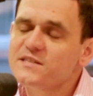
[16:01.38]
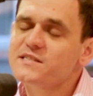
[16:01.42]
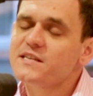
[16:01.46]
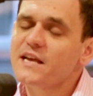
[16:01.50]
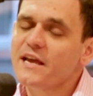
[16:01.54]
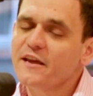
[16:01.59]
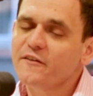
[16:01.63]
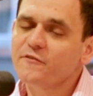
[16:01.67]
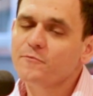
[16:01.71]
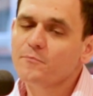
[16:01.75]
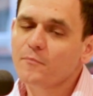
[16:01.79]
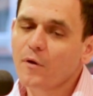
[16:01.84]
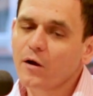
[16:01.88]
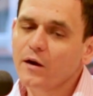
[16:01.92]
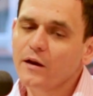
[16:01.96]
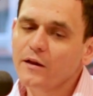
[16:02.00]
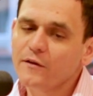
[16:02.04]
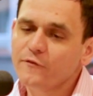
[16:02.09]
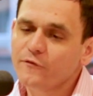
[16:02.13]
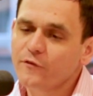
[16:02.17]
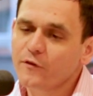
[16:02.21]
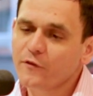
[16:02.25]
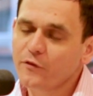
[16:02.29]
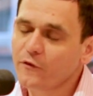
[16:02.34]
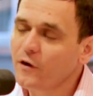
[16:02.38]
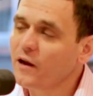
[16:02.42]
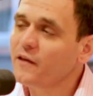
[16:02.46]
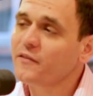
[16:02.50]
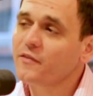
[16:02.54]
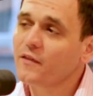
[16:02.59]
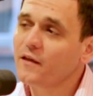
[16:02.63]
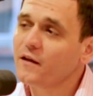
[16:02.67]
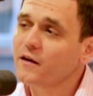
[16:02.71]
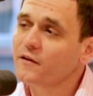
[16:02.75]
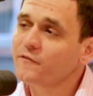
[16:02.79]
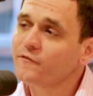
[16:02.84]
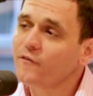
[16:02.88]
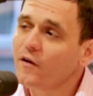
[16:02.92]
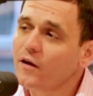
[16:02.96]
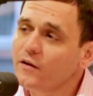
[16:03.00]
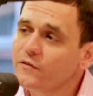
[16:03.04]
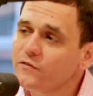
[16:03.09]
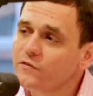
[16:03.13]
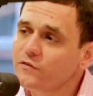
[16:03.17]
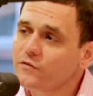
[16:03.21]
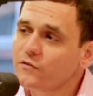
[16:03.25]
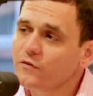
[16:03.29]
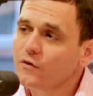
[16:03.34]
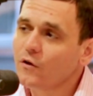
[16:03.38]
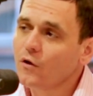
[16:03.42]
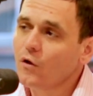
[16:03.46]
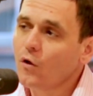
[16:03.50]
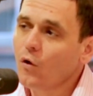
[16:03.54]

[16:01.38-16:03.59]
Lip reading: save money for their athletic funds,